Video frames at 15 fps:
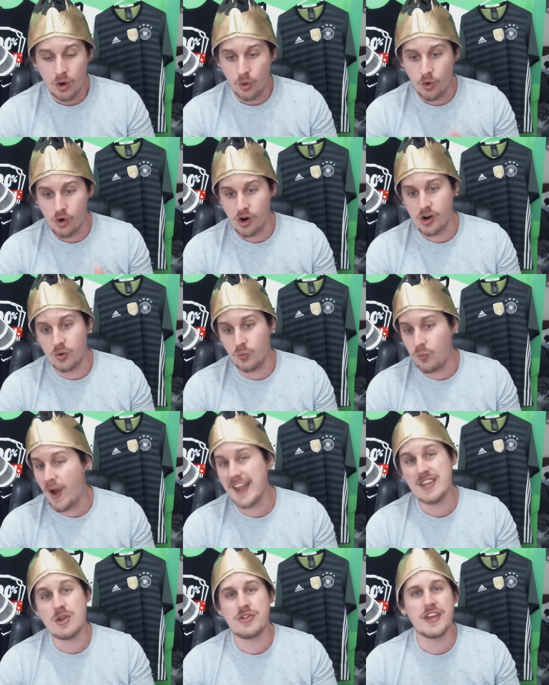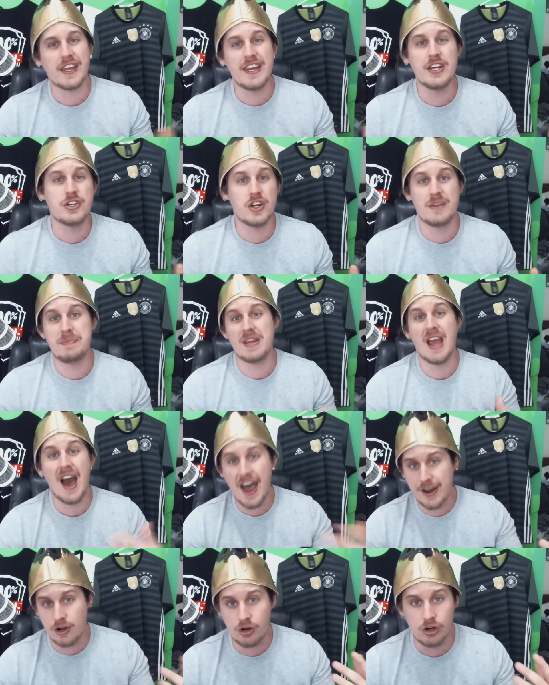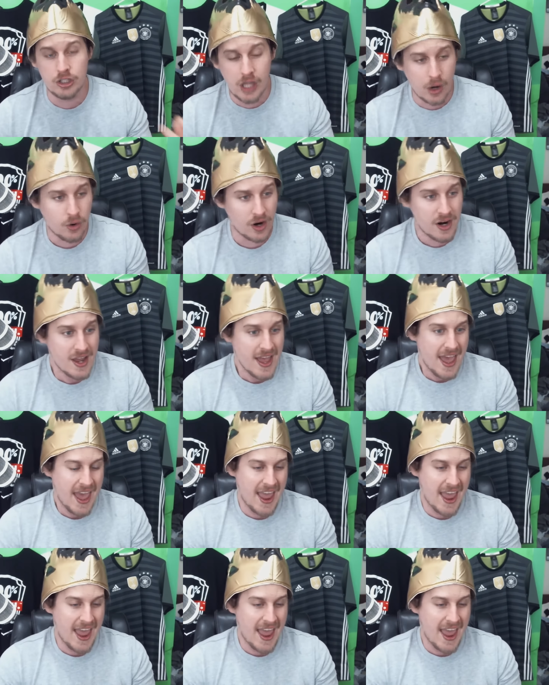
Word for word: or why you think he should be higher or lower,